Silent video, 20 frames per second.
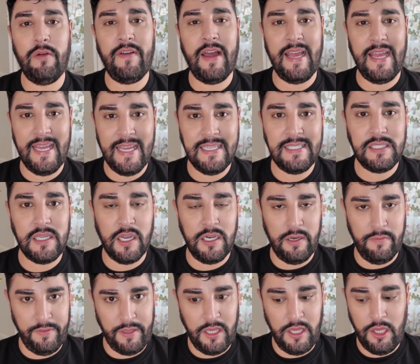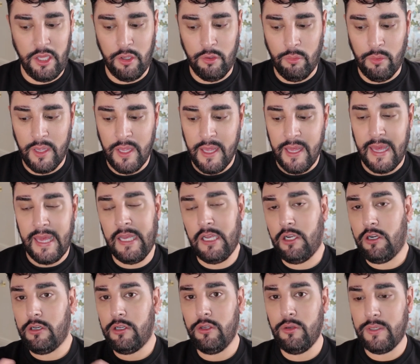That is kind of cute,
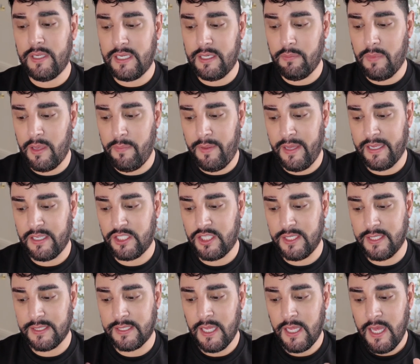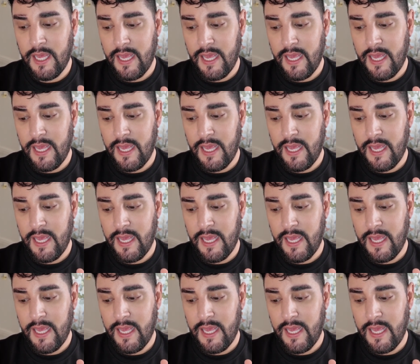included in my pictures.